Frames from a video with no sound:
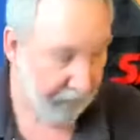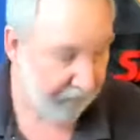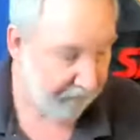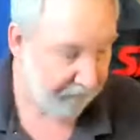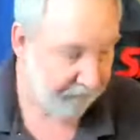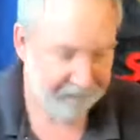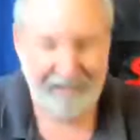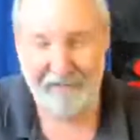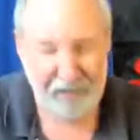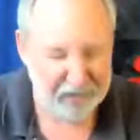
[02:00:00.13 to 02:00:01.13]
out of kind
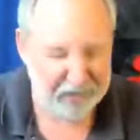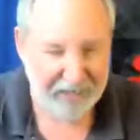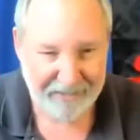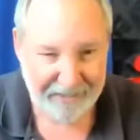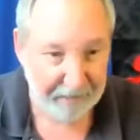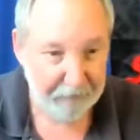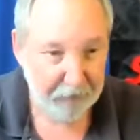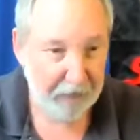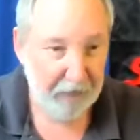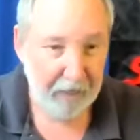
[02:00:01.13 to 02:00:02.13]
of a necessity,
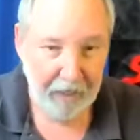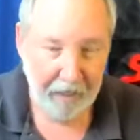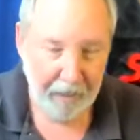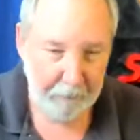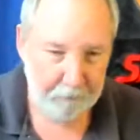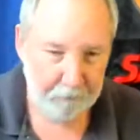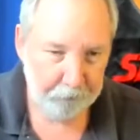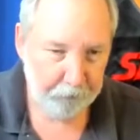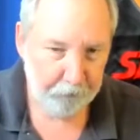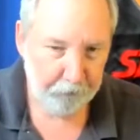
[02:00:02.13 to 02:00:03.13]
um,
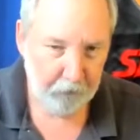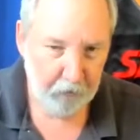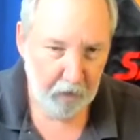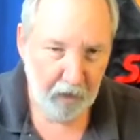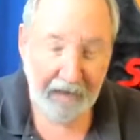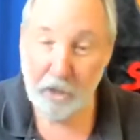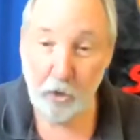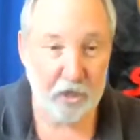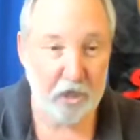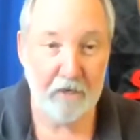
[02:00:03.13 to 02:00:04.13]
I
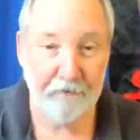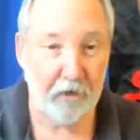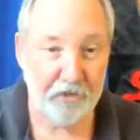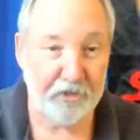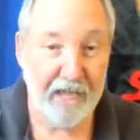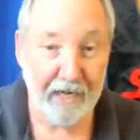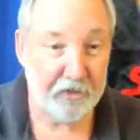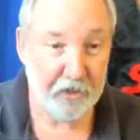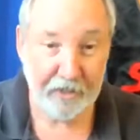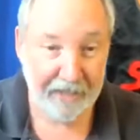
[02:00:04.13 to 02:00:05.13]
used the default settings
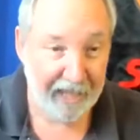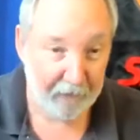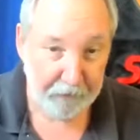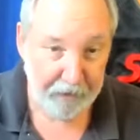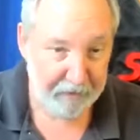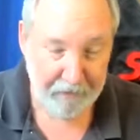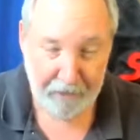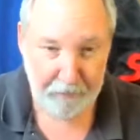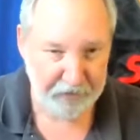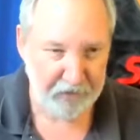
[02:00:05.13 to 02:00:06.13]
on the camera and,
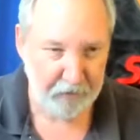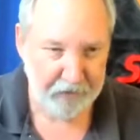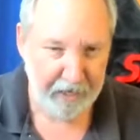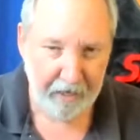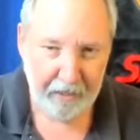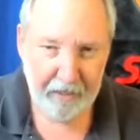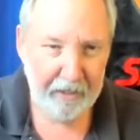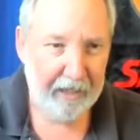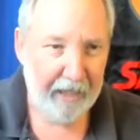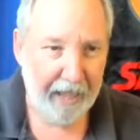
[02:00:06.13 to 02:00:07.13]
and pictures I was taking,
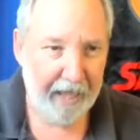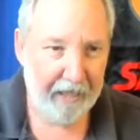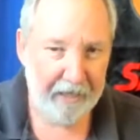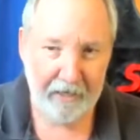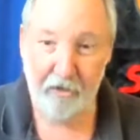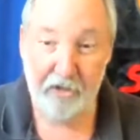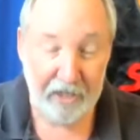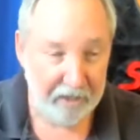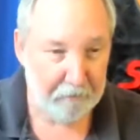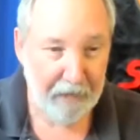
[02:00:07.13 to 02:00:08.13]
and it
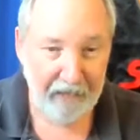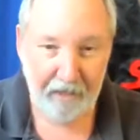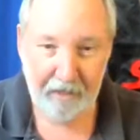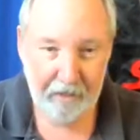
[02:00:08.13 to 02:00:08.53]
didn't make